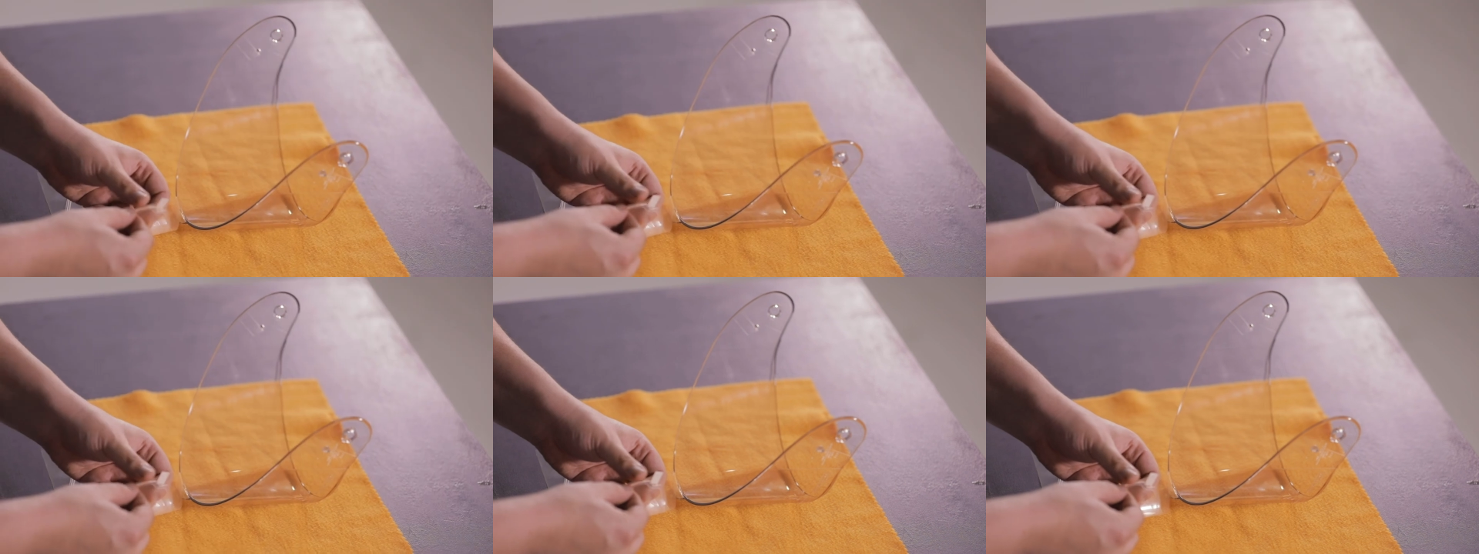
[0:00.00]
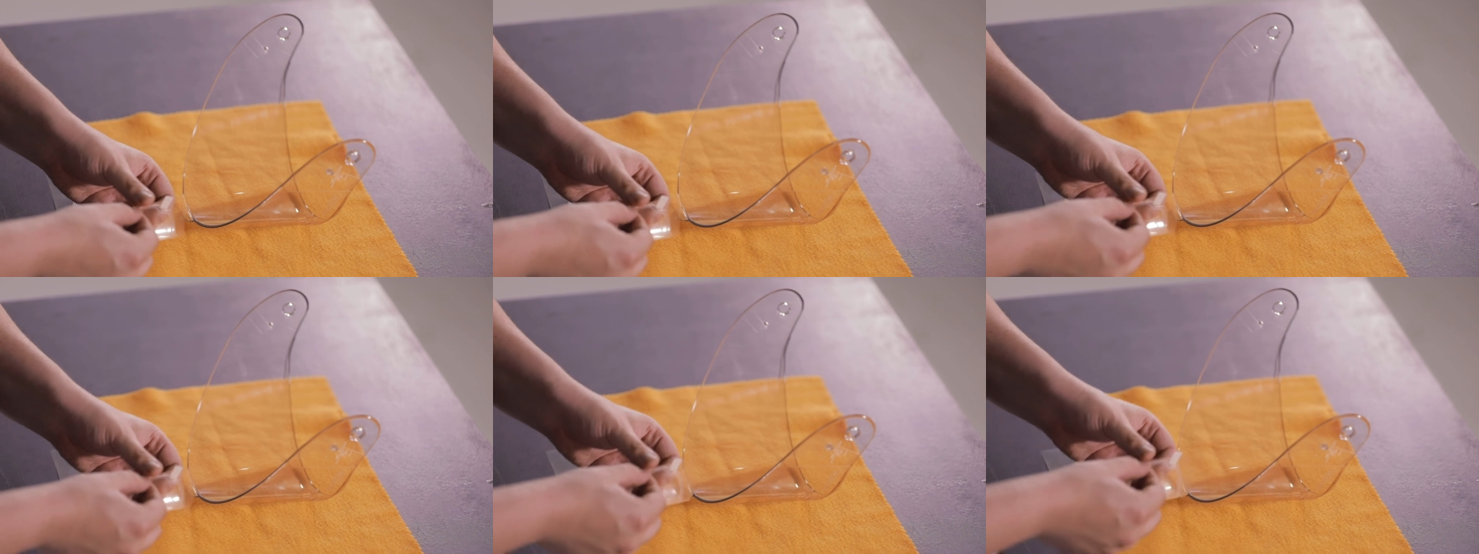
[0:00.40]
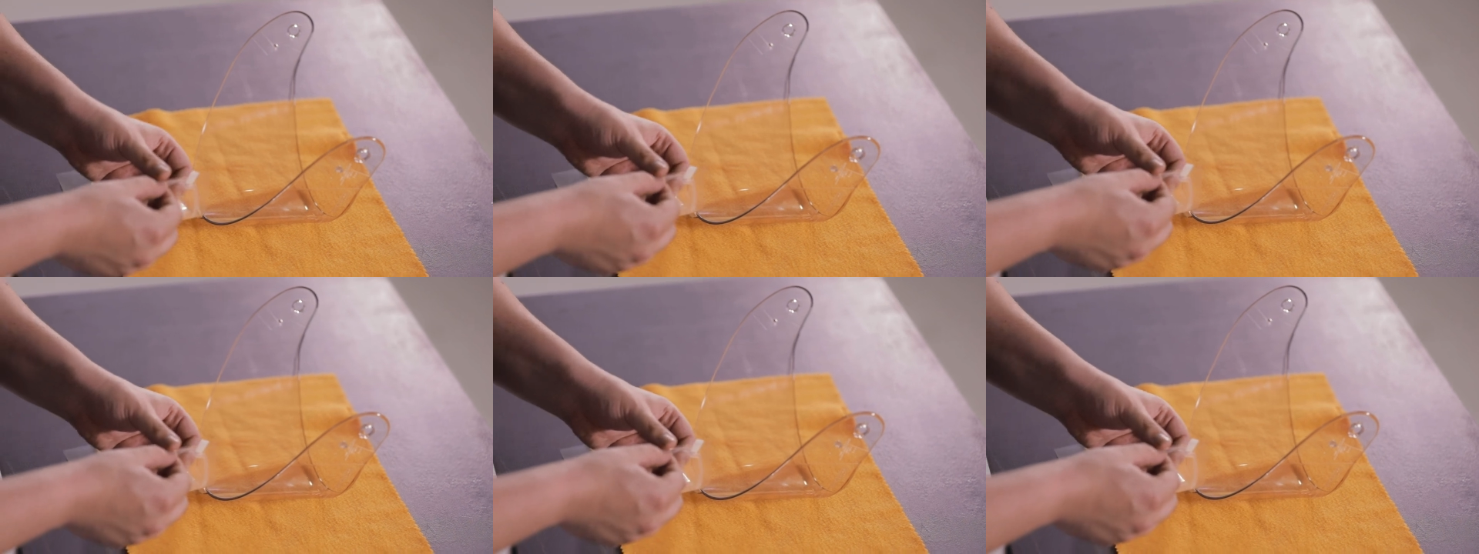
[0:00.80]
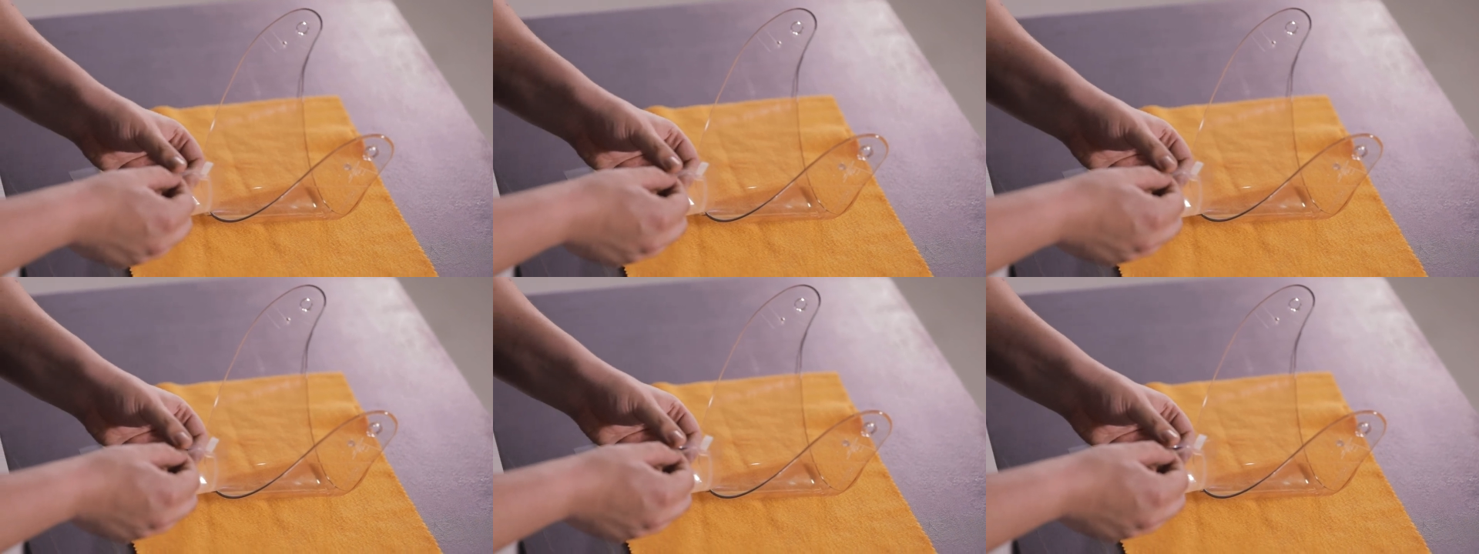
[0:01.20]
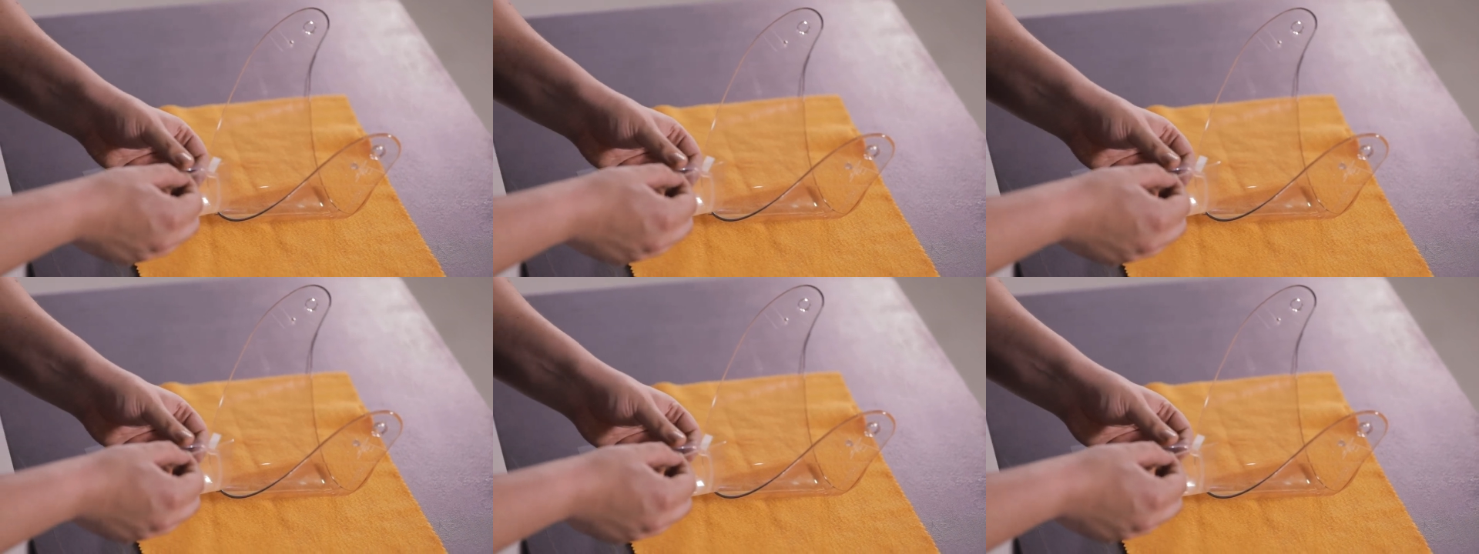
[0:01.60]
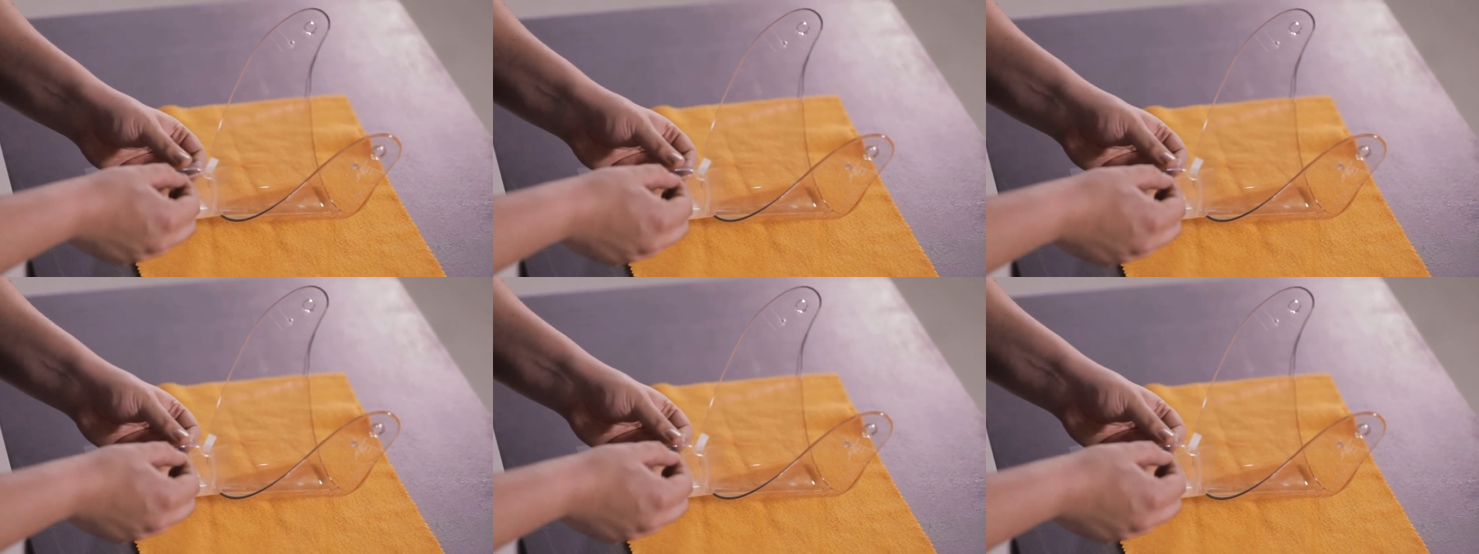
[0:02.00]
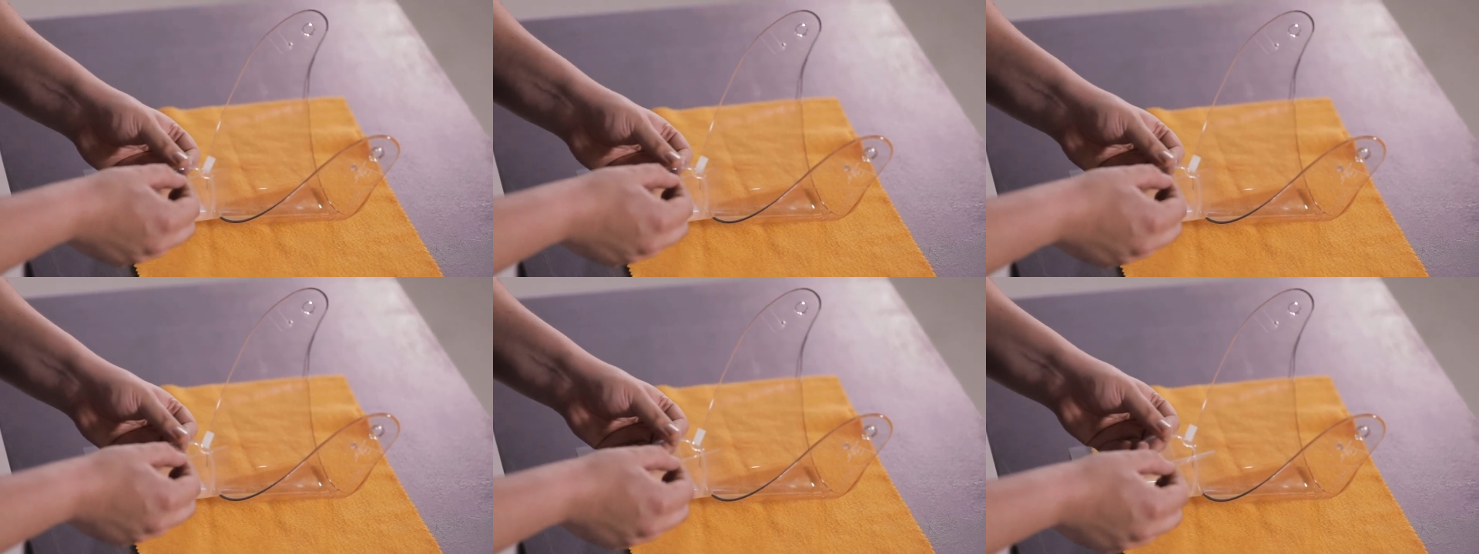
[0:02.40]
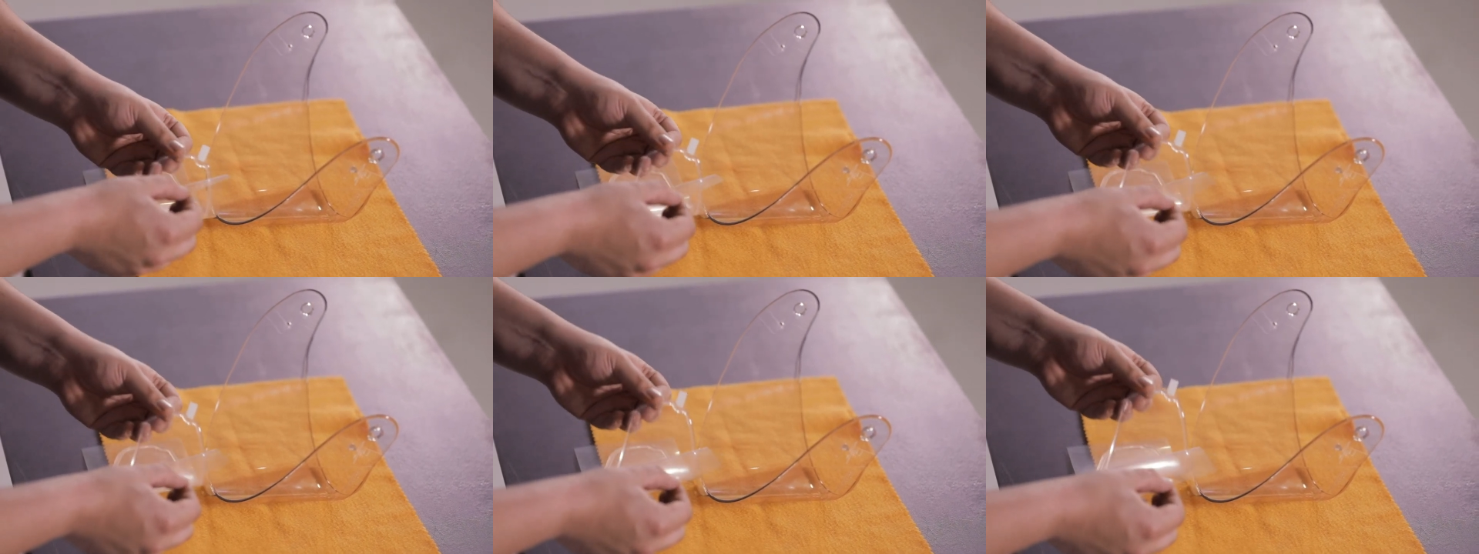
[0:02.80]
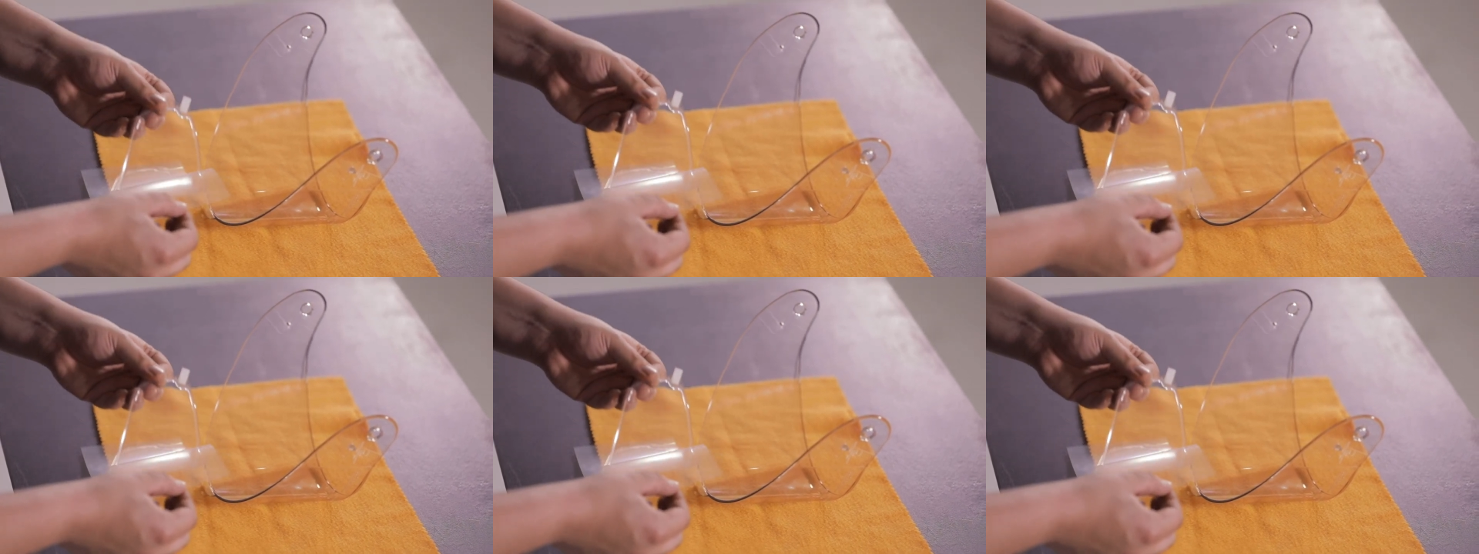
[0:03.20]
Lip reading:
Nobody's mouth can be seen.